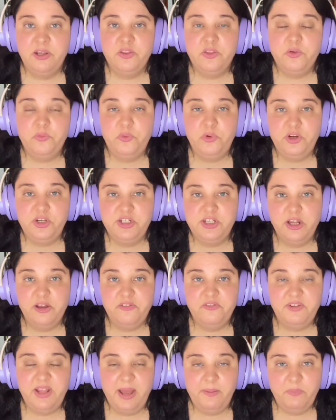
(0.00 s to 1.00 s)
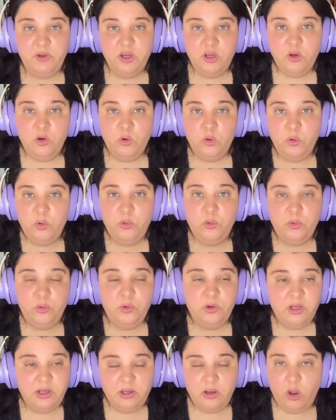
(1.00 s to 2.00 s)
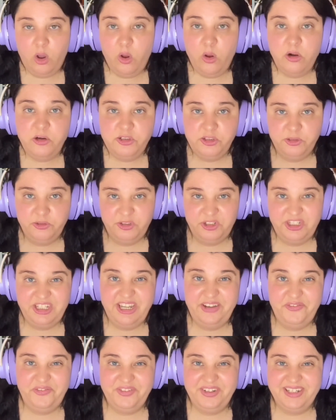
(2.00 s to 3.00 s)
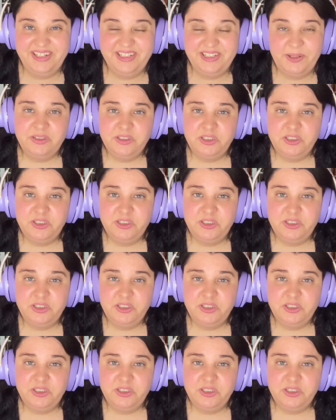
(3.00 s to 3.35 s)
the version of them who also shifted.